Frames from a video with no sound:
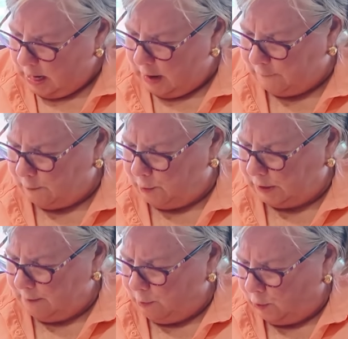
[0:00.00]
If you
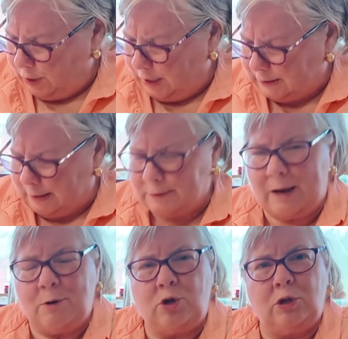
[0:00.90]
put them both in at the same
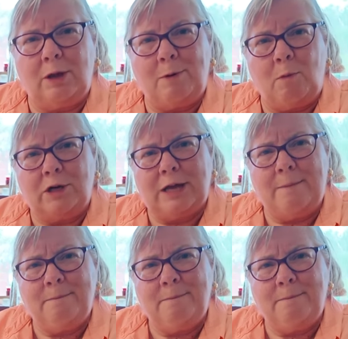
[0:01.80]
time, you do a little bit more time?